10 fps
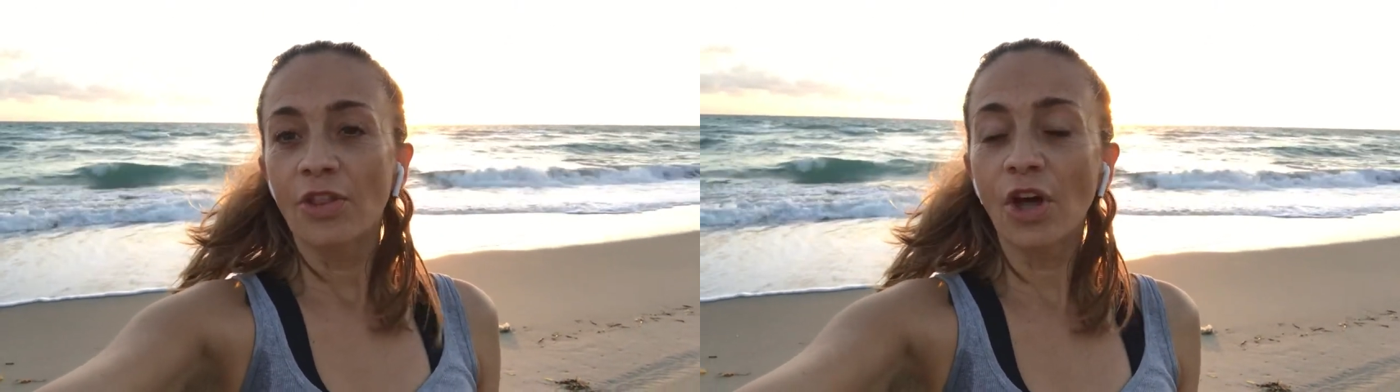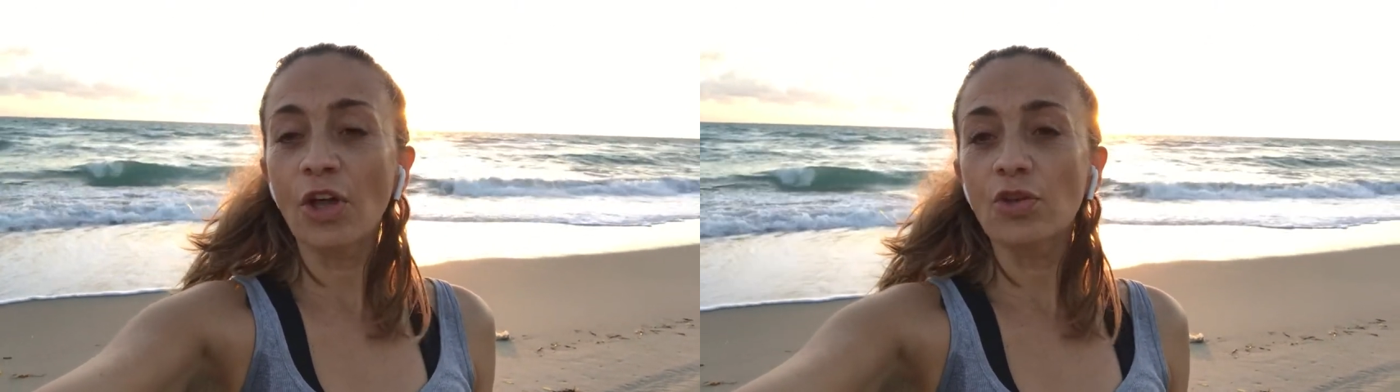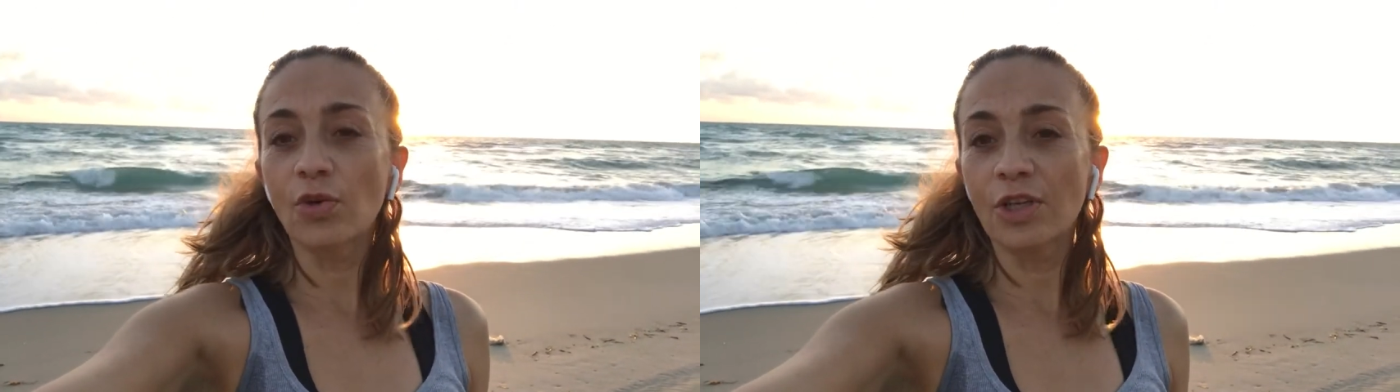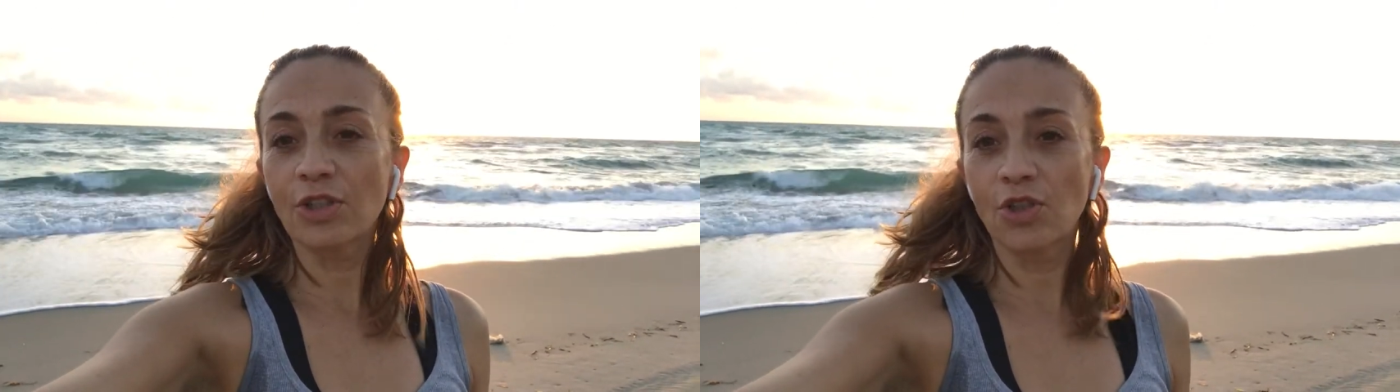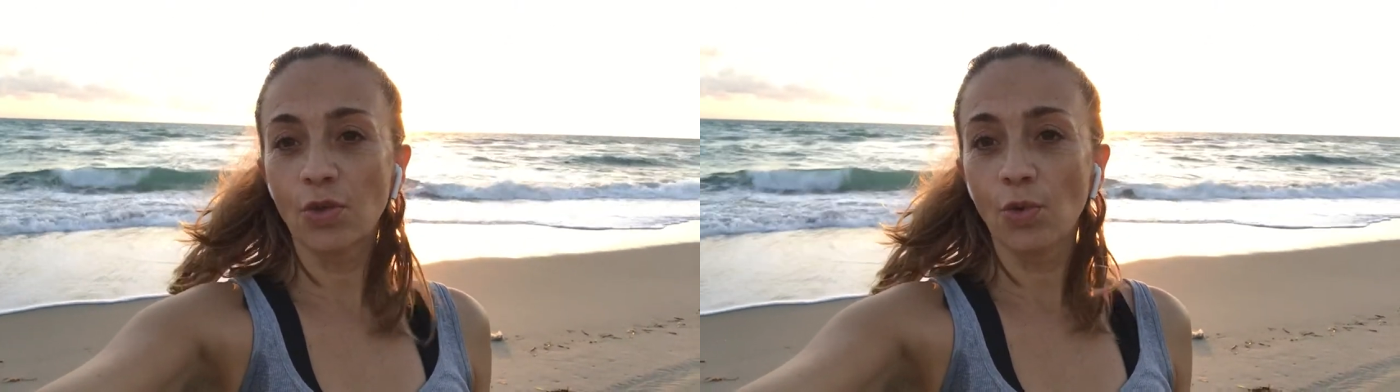not
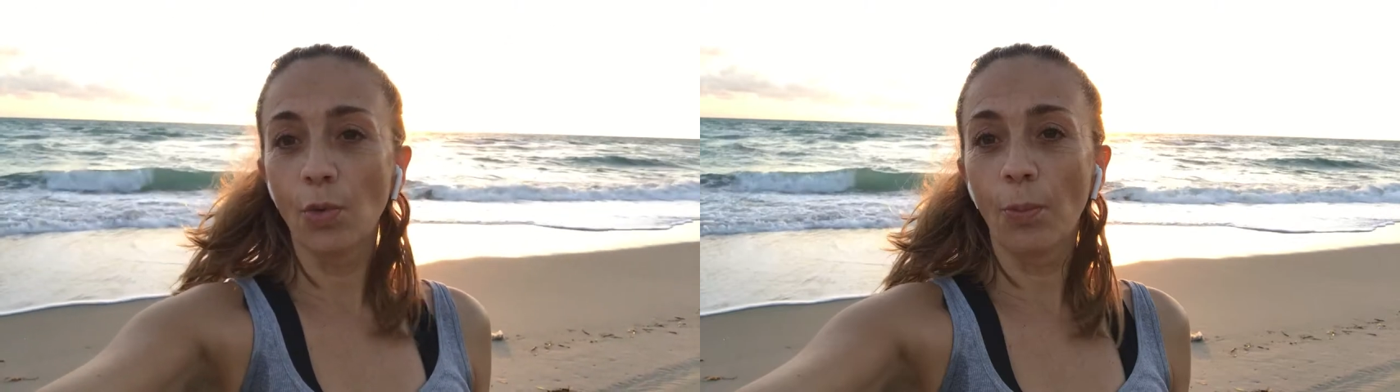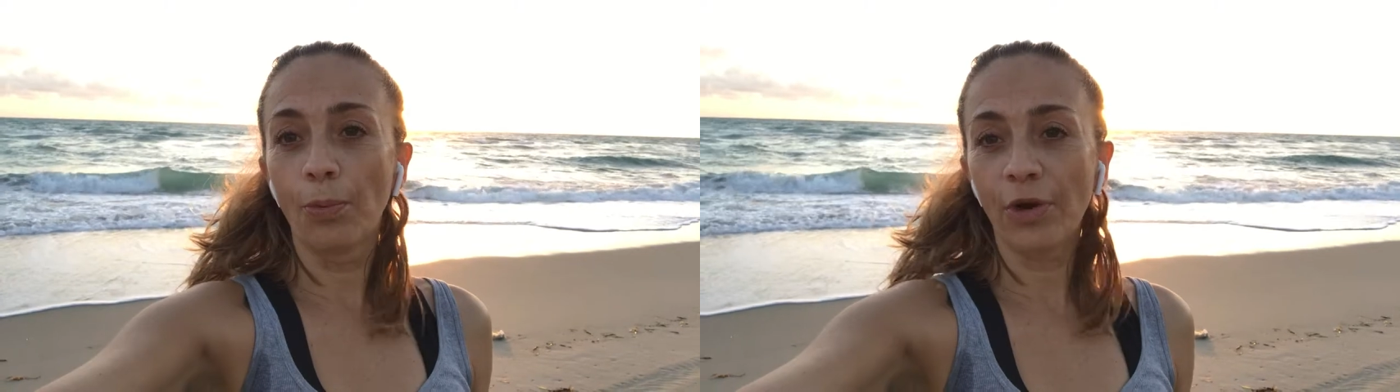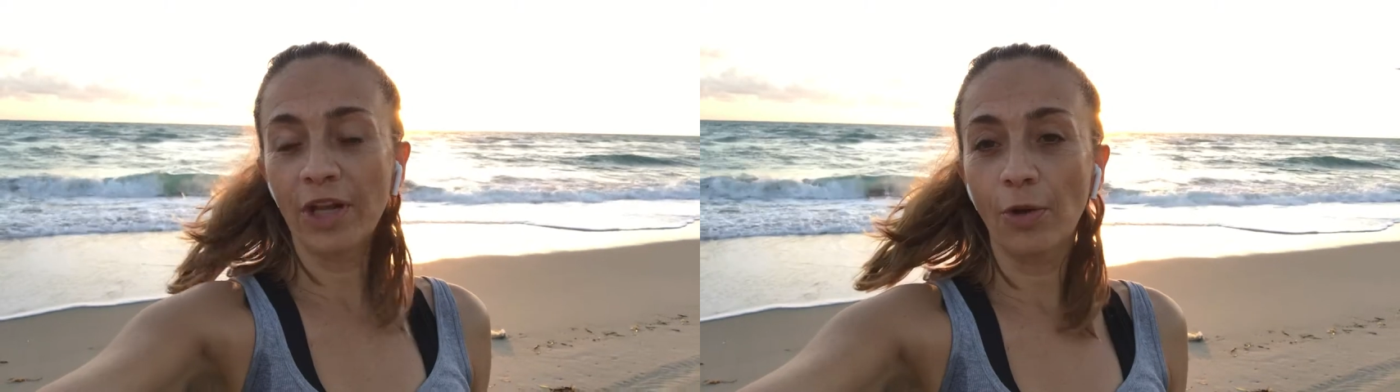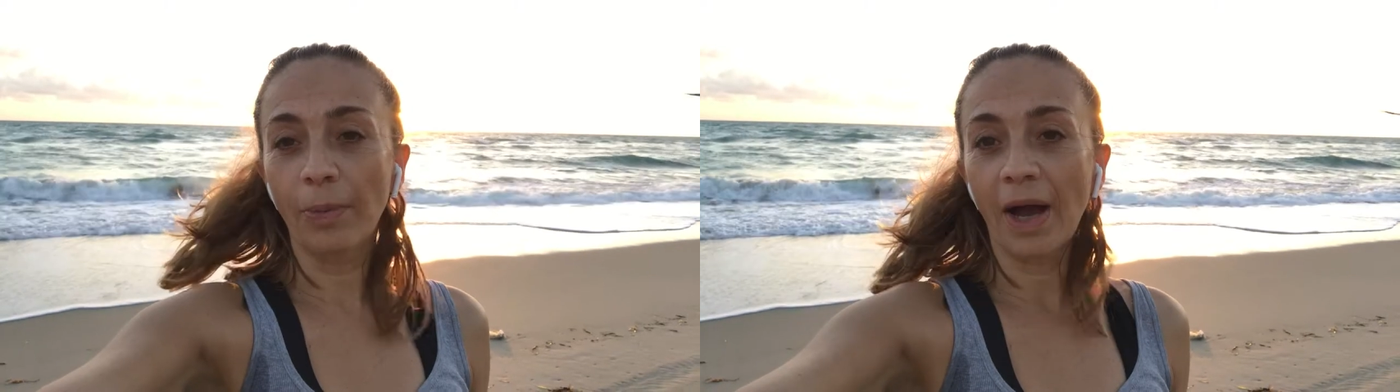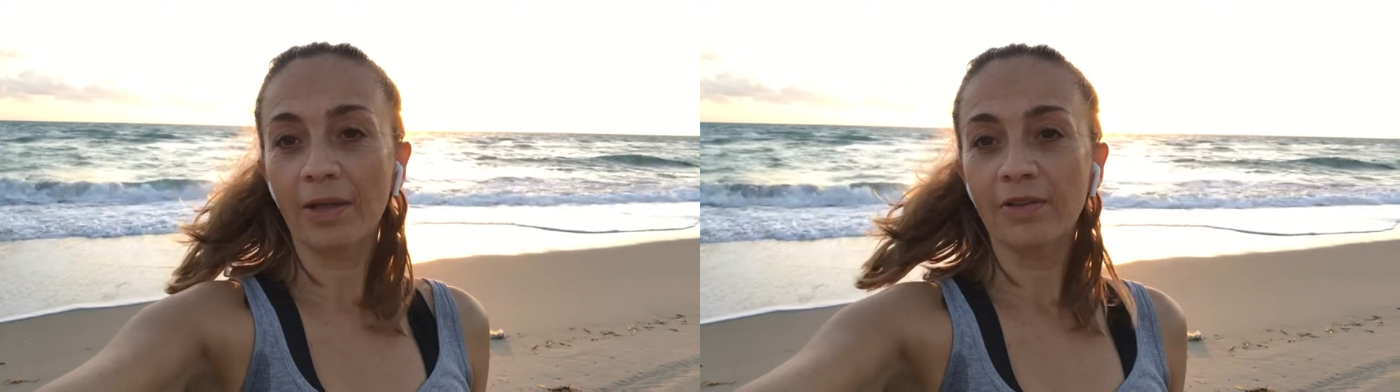going to bring
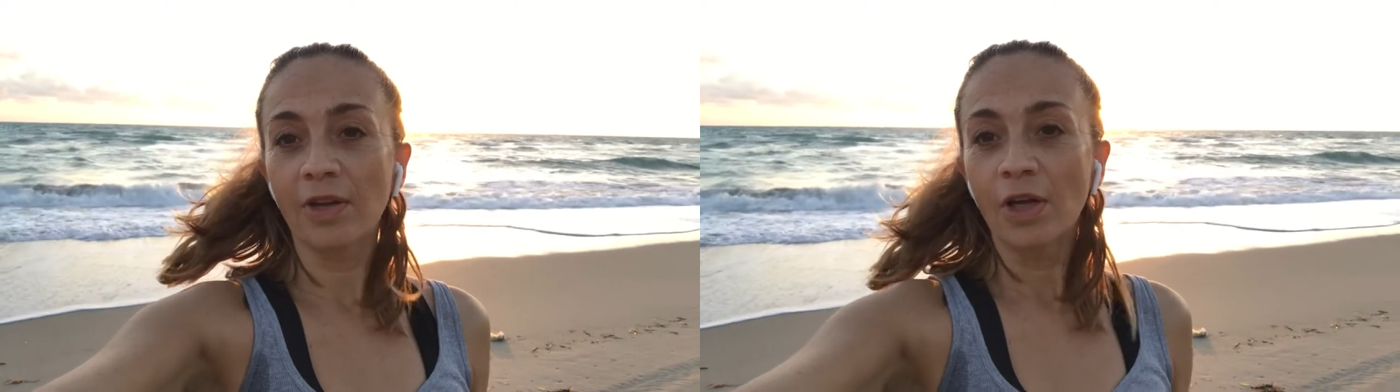about